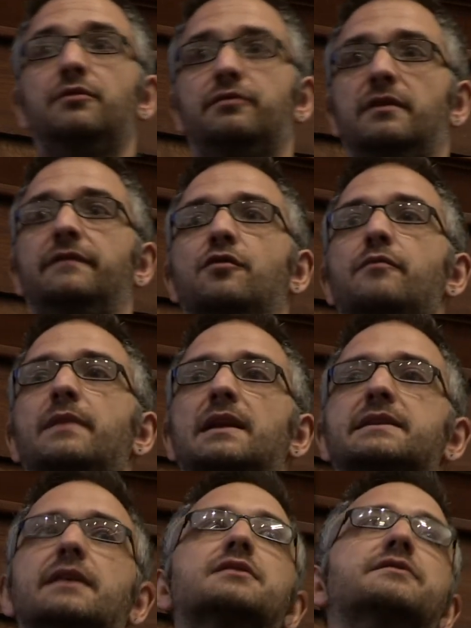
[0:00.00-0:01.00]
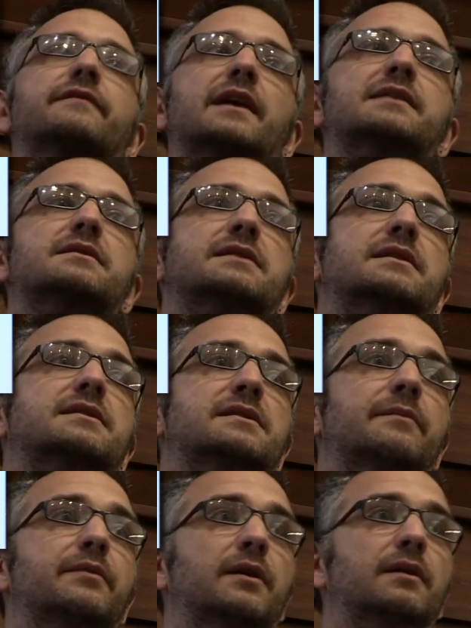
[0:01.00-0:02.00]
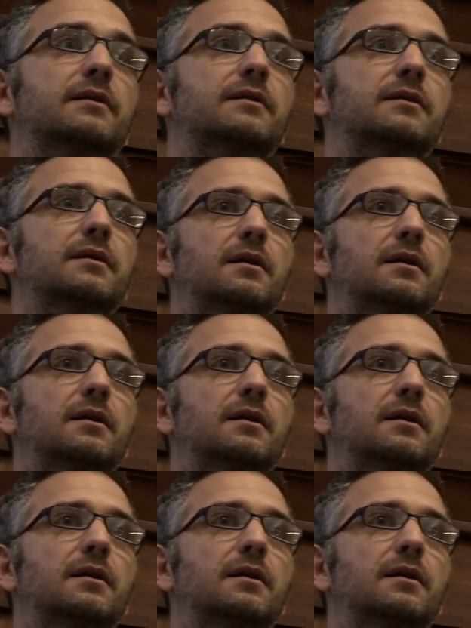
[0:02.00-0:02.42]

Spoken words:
3, 4 milliseconds of latency to something,